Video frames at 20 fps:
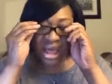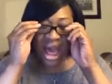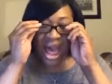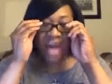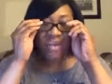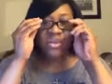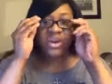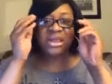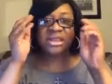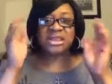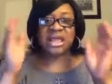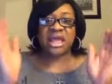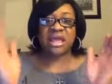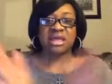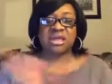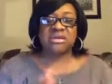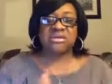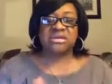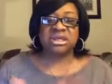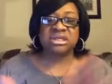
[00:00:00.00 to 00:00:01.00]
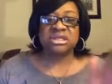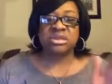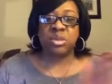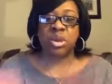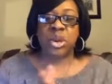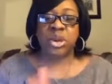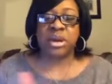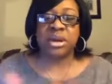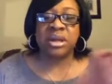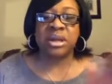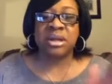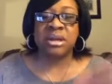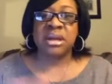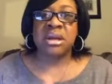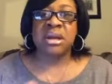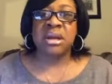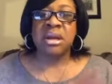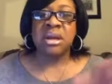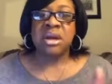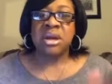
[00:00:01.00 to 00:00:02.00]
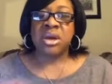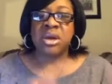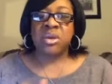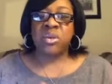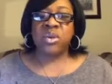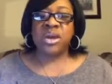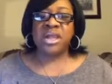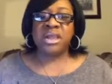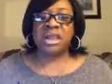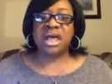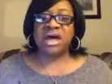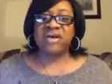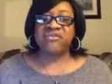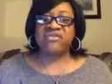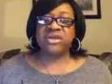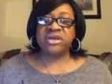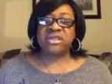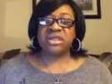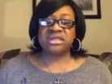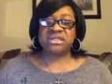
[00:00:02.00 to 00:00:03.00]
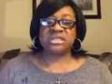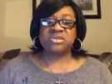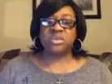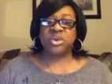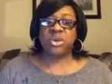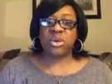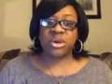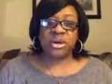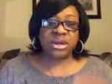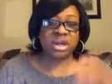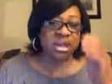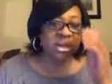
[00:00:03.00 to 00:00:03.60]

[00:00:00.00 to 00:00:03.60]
God. We thank you this morning. We love you this morning.